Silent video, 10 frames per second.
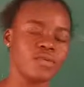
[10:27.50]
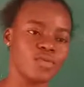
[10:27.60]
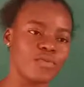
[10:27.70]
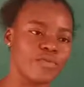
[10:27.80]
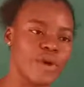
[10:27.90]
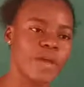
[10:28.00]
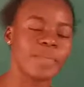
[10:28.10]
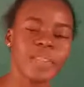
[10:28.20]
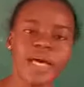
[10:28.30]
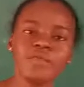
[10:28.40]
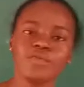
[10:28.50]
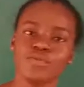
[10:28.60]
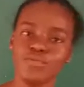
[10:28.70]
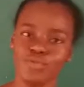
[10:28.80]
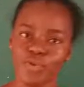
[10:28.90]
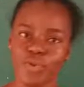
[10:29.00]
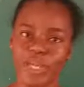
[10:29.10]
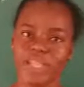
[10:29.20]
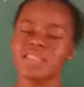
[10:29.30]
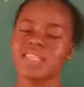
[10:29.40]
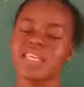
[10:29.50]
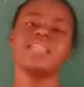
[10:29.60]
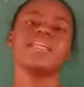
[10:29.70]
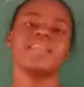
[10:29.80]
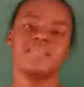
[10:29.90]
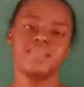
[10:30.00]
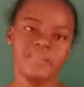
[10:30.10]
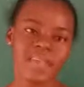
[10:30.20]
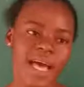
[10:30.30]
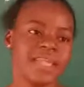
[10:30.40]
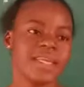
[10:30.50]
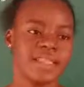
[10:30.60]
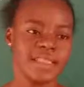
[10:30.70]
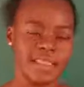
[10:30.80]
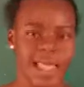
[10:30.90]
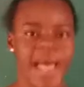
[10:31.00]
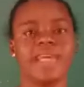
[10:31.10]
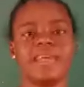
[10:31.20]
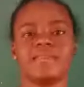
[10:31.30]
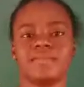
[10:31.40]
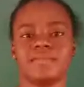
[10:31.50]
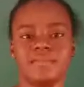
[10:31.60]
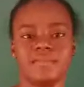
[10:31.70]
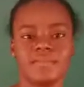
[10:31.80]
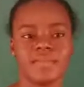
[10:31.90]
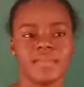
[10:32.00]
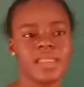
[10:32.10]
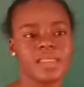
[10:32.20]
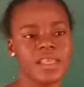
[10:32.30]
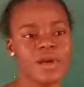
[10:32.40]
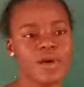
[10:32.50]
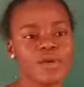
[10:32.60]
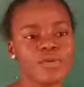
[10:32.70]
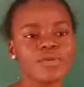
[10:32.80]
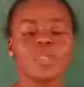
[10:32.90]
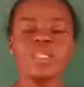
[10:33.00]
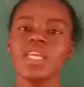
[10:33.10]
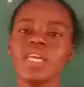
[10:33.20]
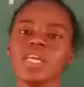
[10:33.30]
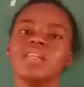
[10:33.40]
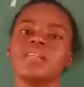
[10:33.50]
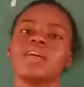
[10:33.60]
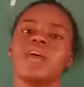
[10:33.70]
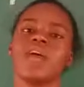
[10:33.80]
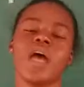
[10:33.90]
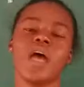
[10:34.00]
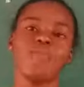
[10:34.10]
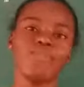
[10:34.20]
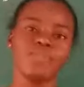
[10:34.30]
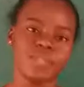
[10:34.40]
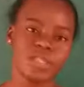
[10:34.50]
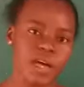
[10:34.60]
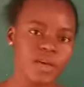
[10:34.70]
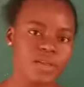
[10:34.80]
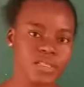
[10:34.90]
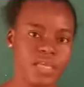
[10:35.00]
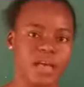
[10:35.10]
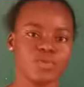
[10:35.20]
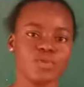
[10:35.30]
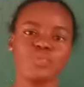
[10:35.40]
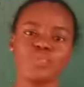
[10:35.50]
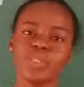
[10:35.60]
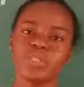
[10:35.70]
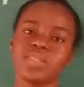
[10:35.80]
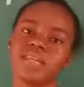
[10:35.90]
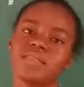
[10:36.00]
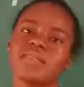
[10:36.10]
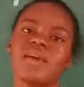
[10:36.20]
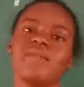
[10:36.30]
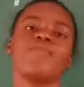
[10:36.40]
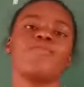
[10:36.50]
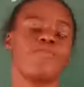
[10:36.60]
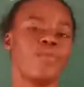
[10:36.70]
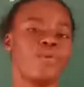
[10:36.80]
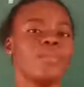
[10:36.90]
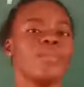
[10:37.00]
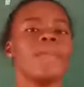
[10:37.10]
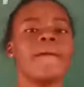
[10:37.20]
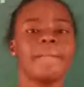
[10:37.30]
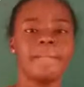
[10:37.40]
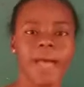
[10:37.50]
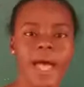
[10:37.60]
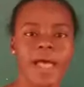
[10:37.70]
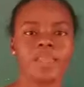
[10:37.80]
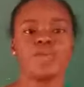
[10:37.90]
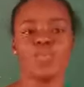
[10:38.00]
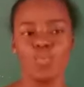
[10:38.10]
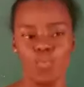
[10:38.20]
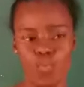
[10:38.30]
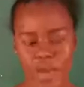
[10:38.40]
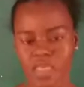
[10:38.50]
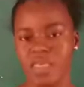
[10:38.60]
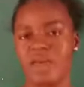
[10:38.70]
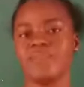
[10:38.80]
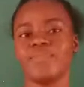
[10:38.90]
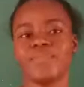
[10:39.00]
So for a plant to grow, it needs sunlight. They also need a shelter to protect them from bad weather.